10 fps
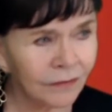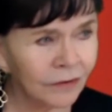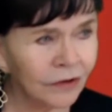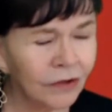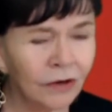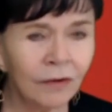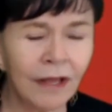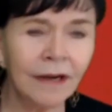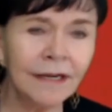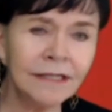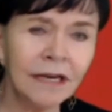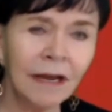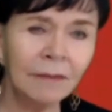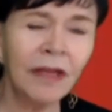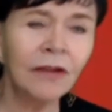You know,
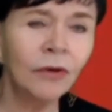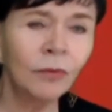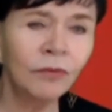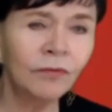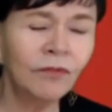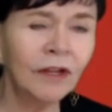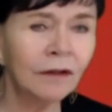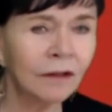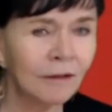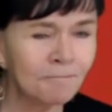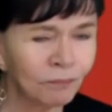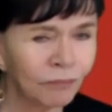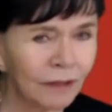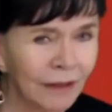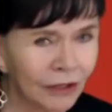anytime that you feel
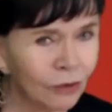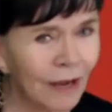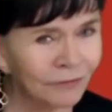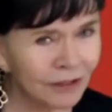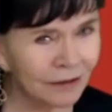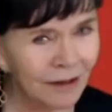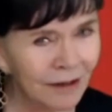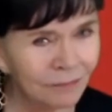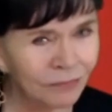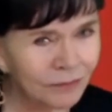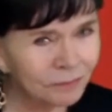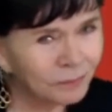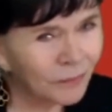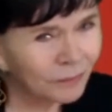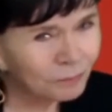like you have to
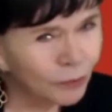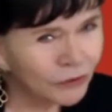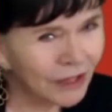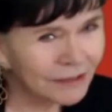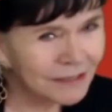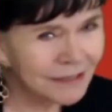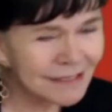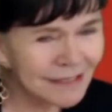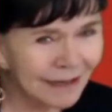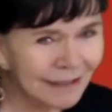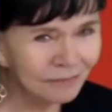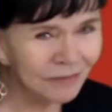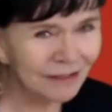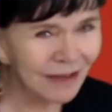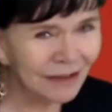put that to the side and
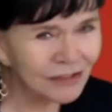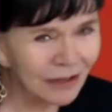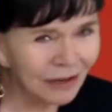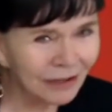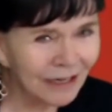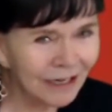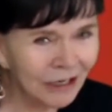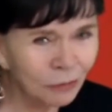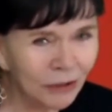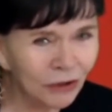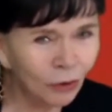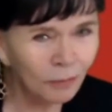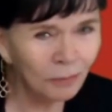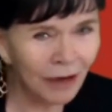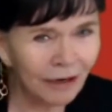not, not let anyone know
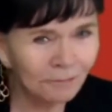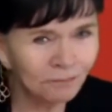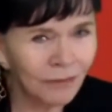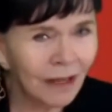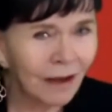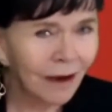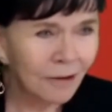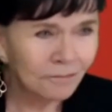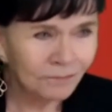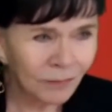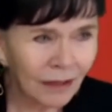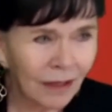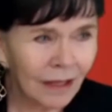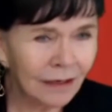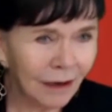about it. It's called compromise
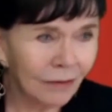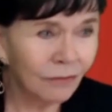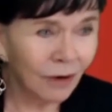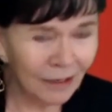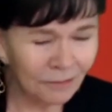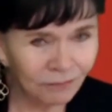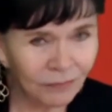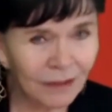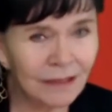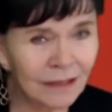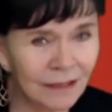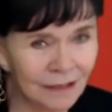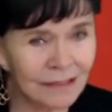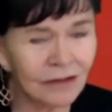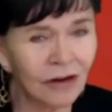and right. It, it
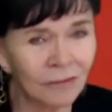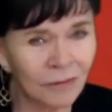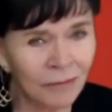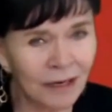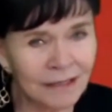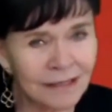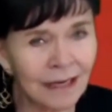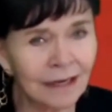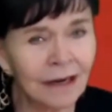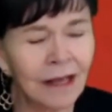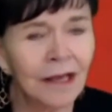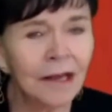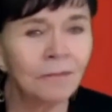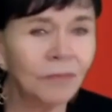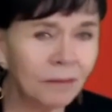is a compromise, and
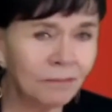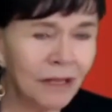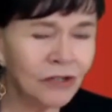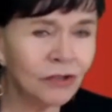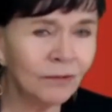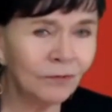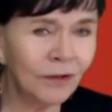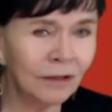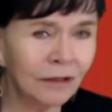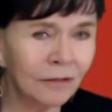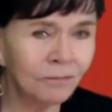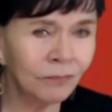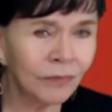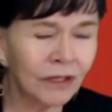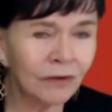it makes you feel
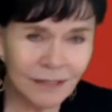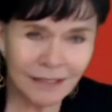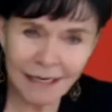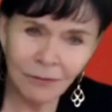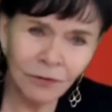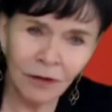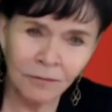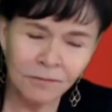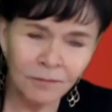resentful.